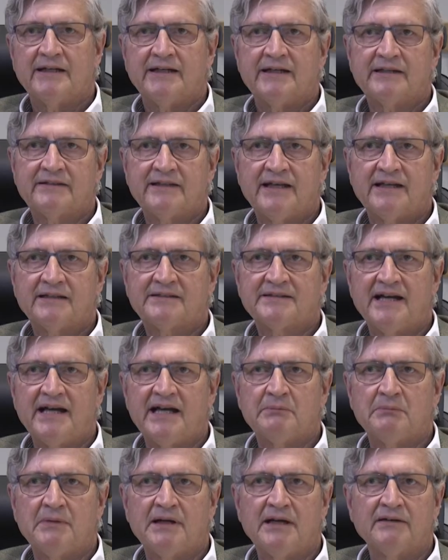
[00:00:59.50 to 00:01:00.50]
At that
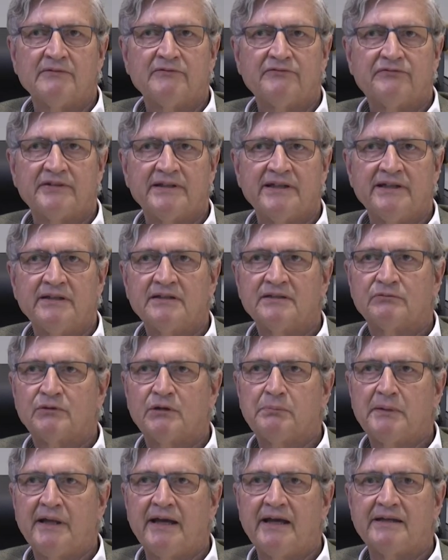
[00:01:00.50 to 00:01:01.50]
time, Humphrey
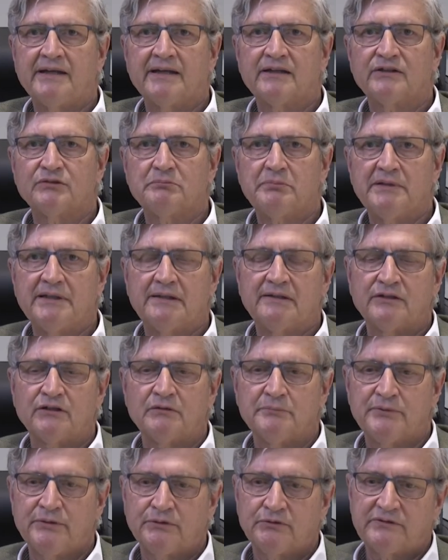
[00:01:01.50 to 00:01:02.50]
were planning to build a
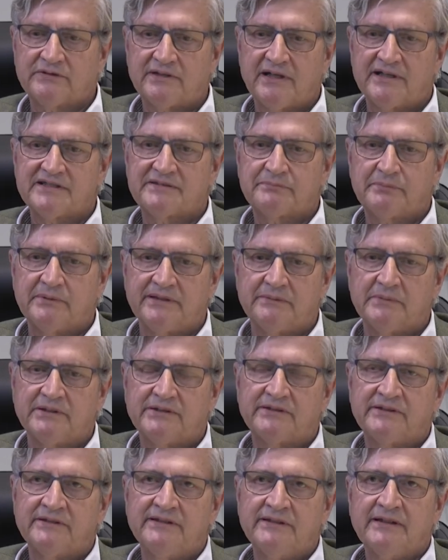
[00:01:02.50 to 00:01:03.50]
computerized
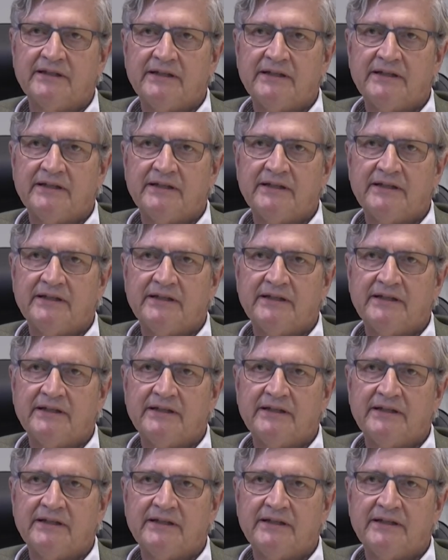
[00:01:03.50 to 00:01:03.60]
perimeter